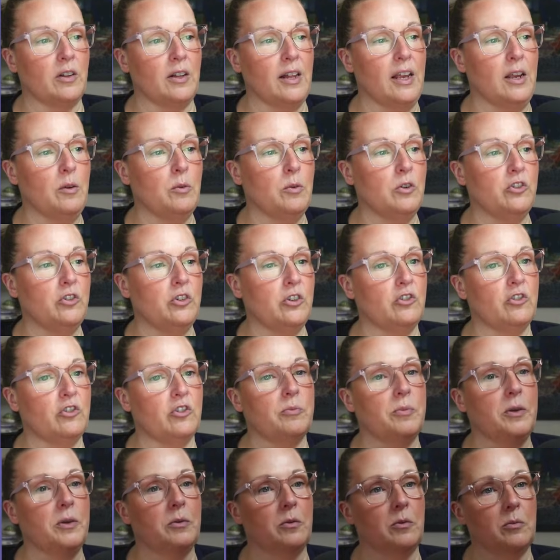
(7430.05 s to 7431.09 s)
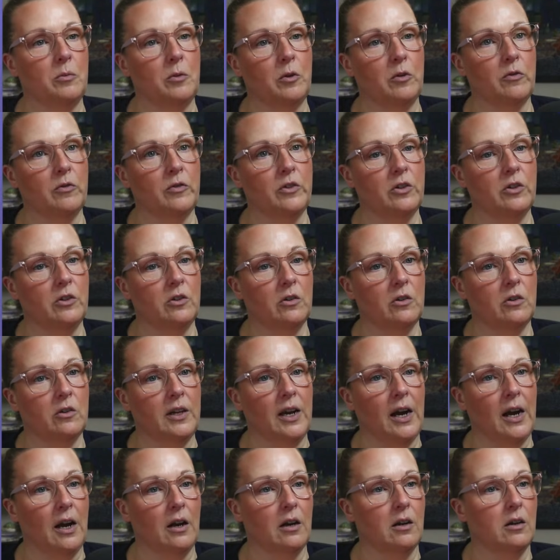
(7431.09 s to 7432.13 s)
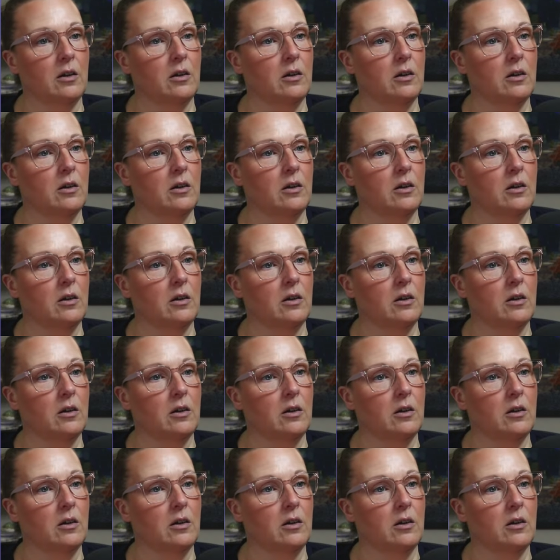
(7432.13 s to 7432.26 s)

language and should be removed. Yeah.